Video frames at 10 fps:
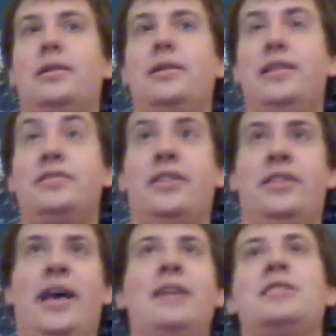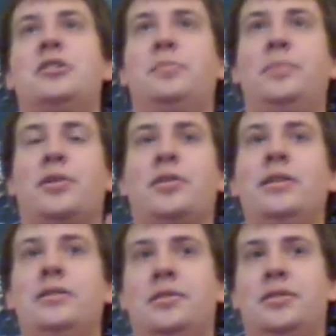is that
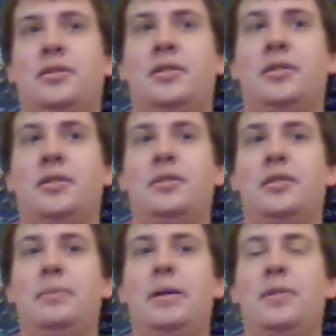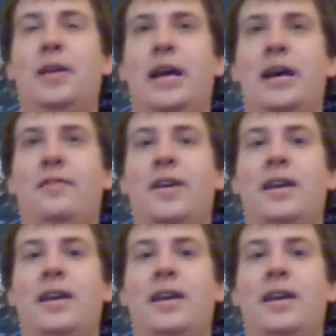experience that people have,